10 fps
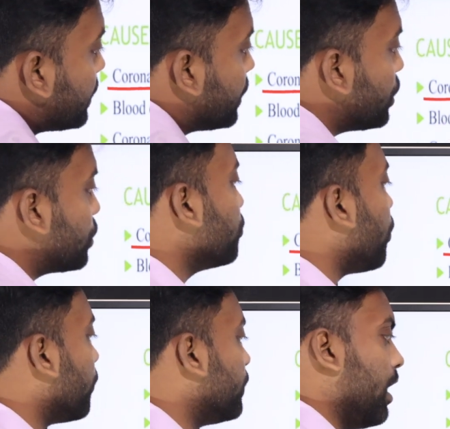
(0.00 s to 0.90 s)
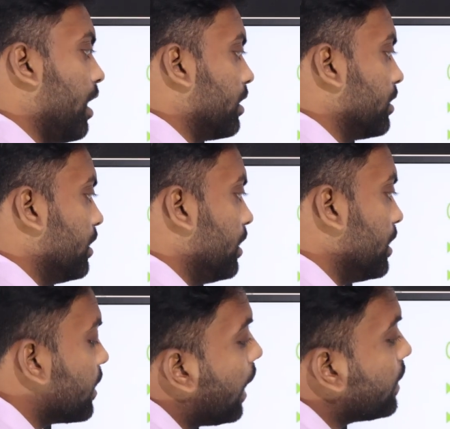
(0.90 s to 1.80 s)
tissue of the heart. In
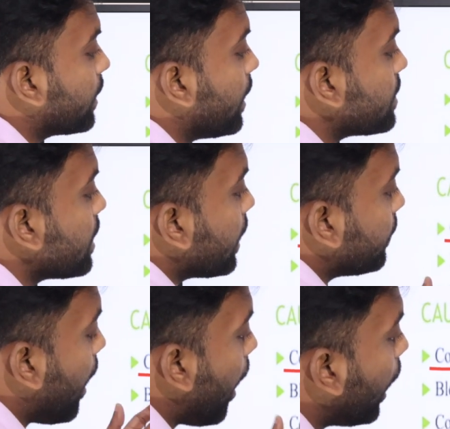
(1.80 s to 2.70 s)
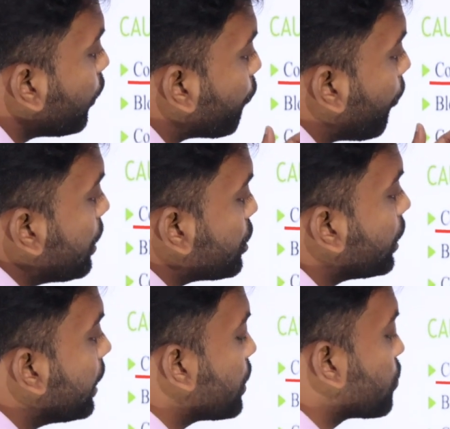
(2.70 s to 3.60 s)
that case, the heart
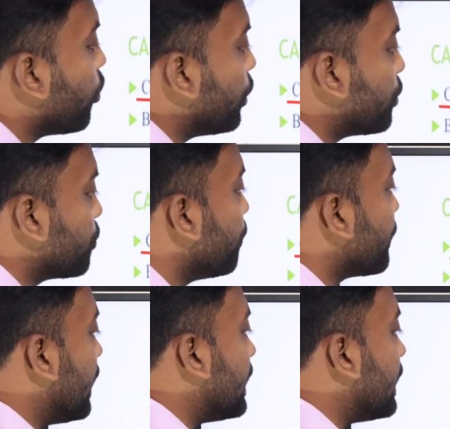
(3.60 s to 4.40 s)
functioning is going to